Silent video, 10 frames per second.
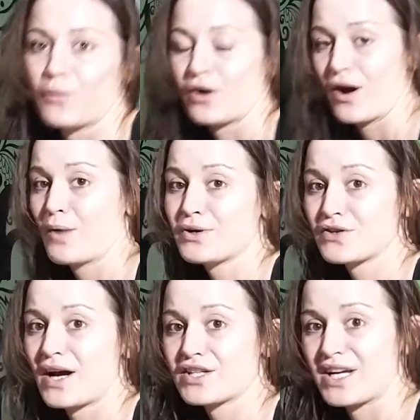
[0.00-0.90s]
When our elbows
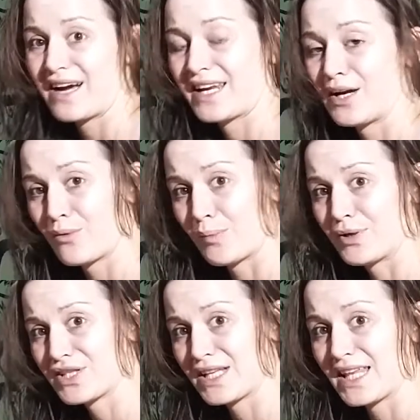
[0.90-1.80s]
are actually out here and we're
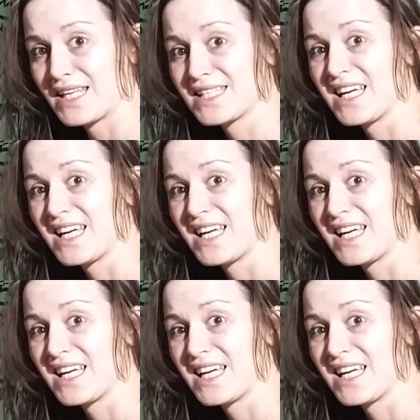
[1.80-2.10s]
pushing like this,